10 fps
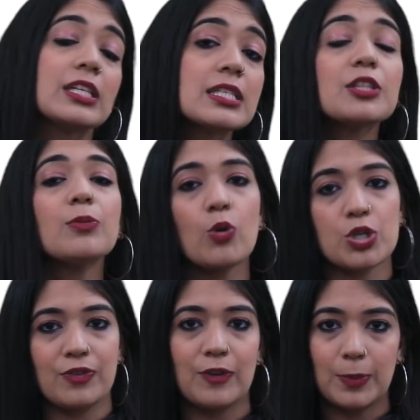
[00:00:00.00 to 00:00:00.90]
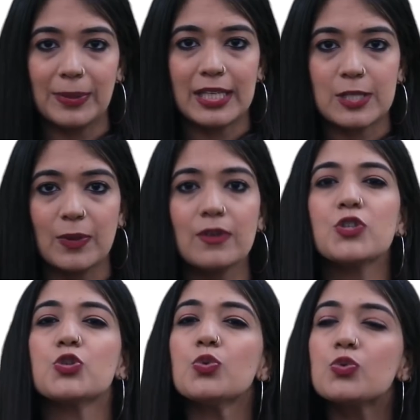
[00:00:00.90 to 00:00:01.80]
Is it the most favorable
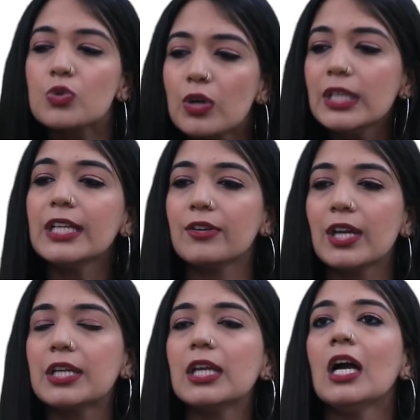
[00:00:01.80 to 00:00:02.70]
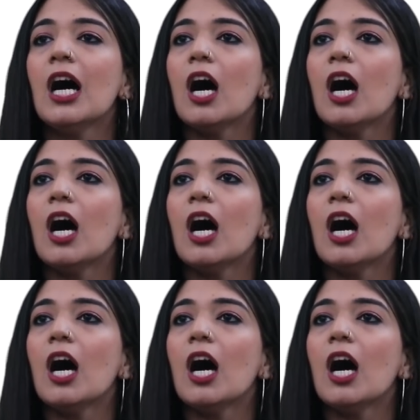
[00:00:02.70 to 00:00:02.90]
experience, to really creating